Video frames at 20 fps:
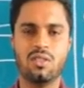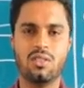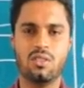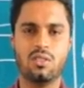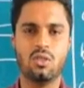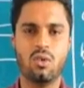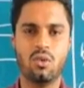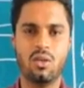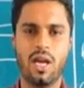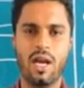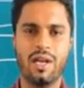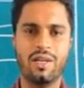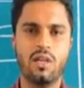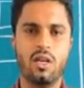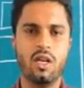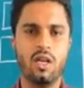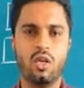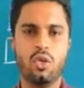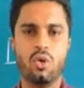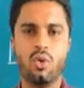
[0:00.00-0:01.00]
so
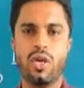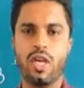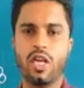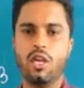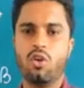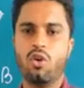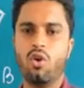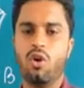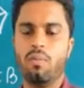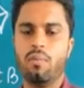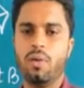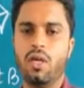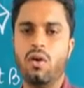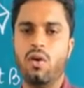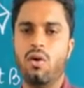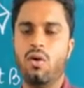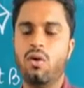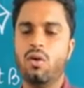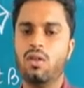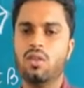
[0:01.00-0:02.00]
that you can copy
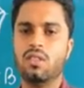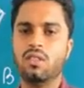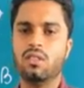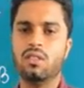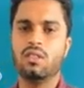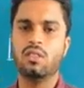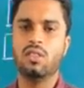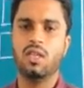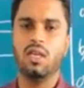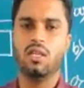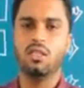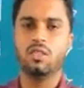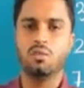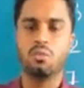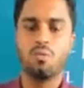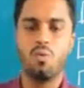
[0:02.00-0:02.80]
all these things